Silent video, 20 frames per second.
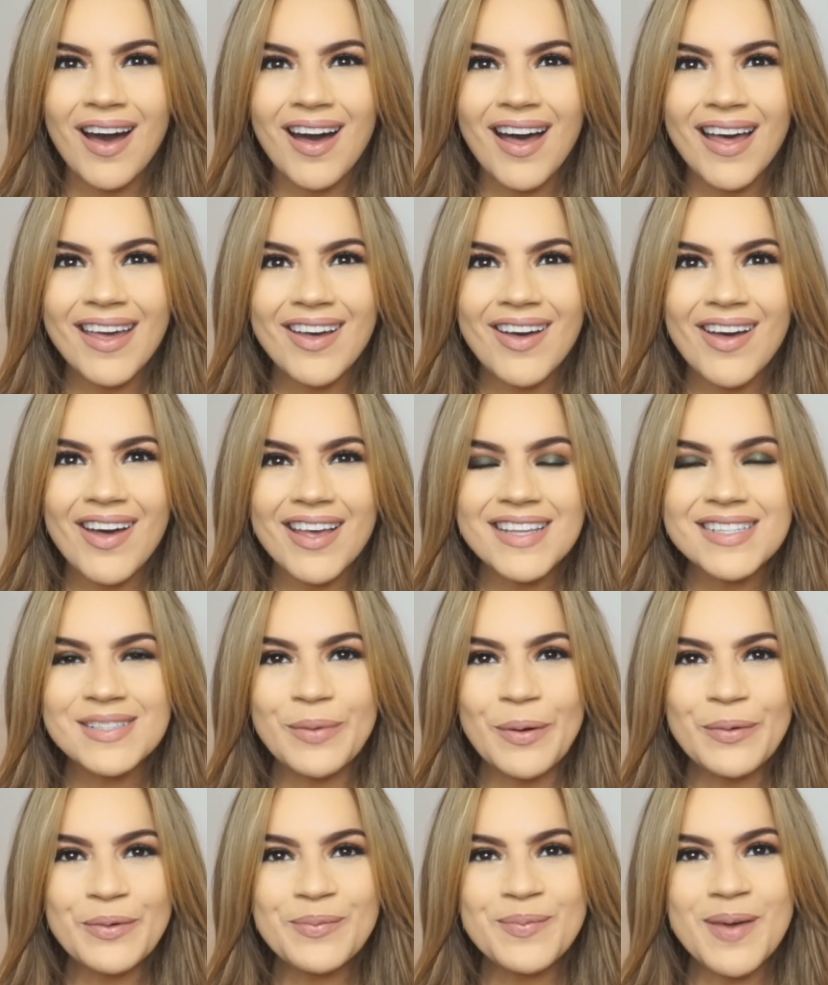Hi guys,
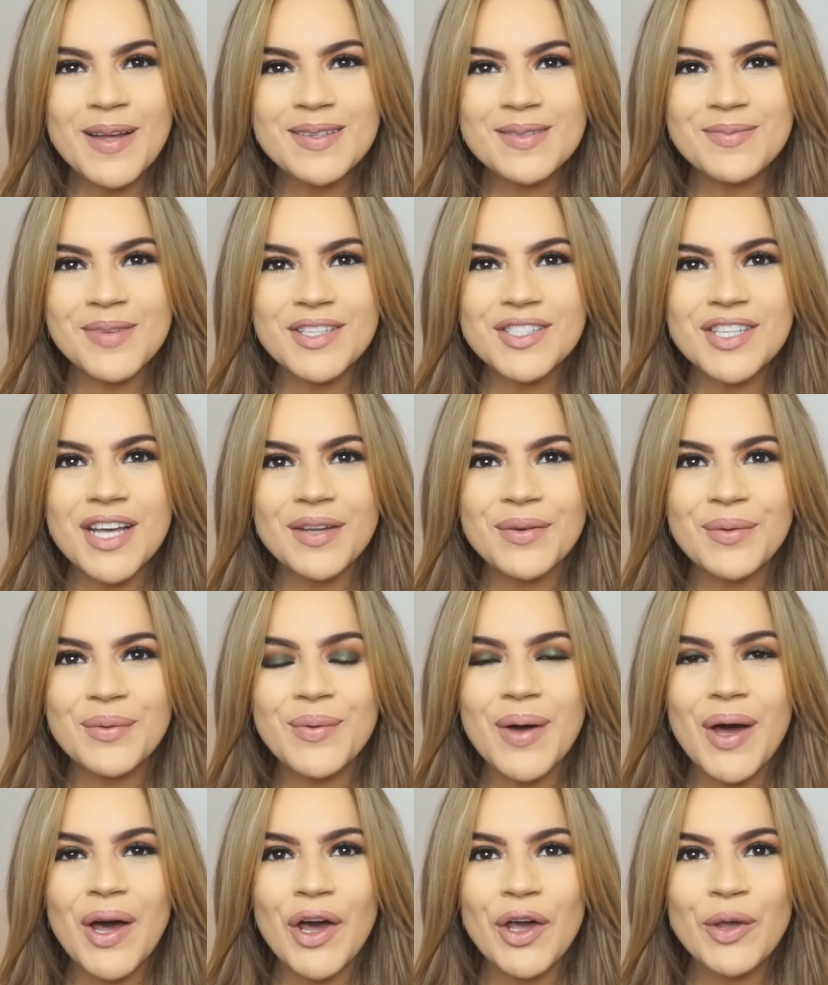welcome back to my channel.
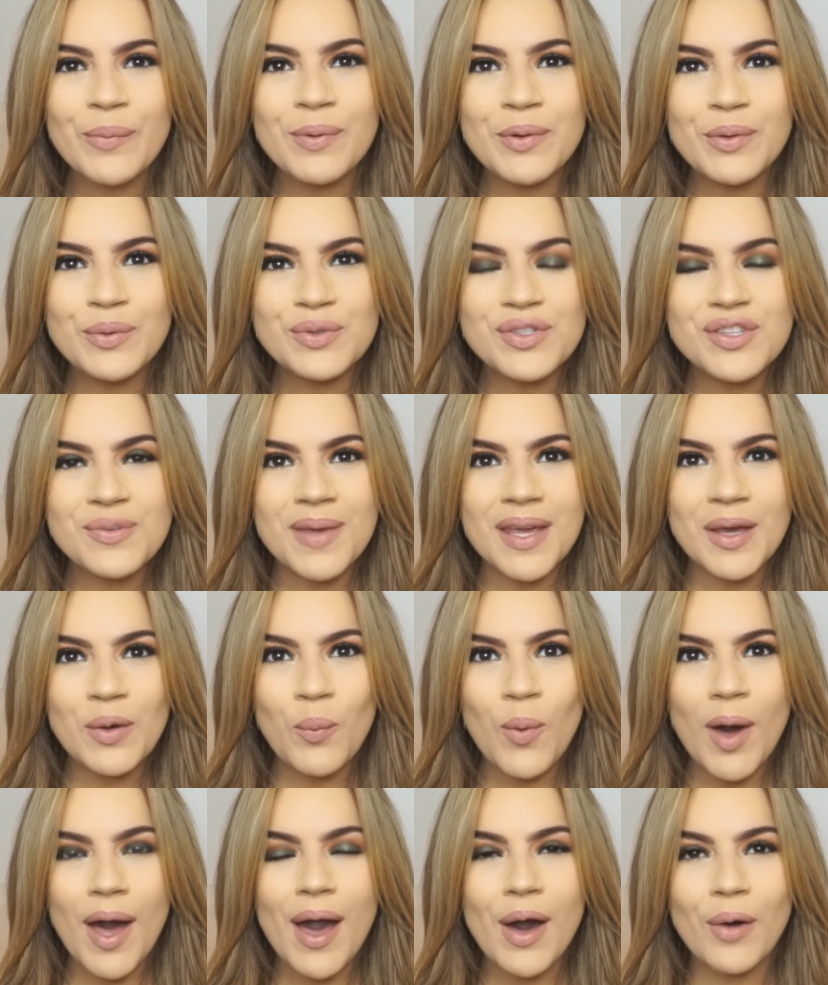I hope you're all doing
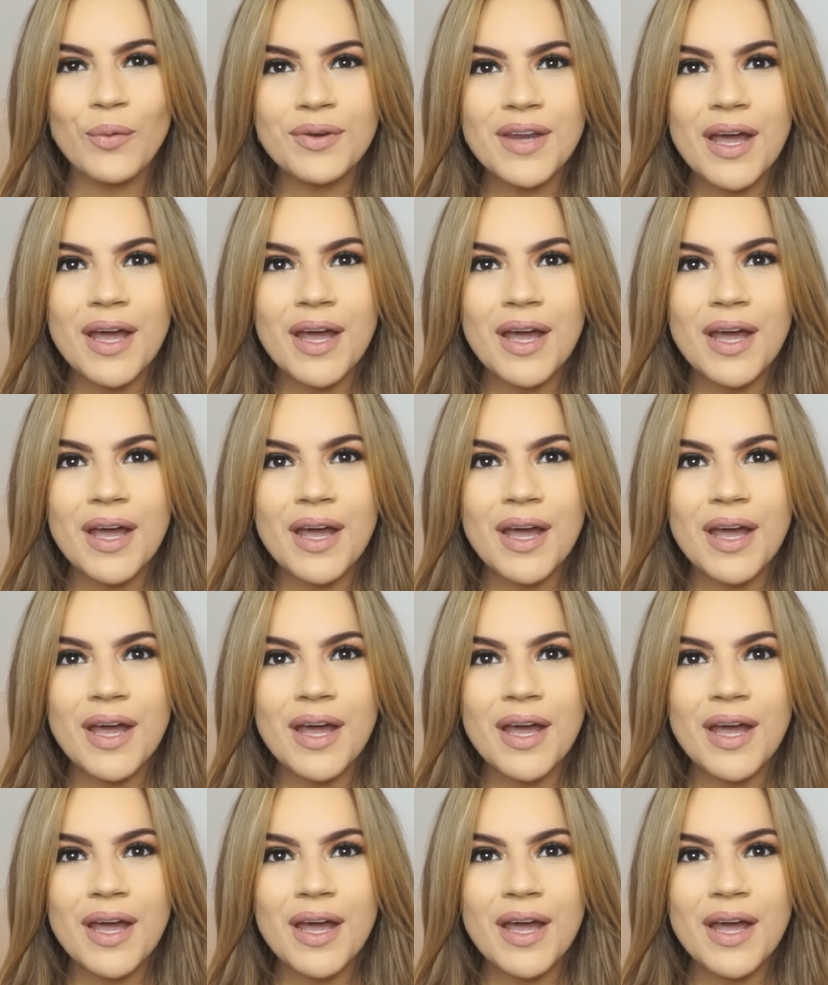well.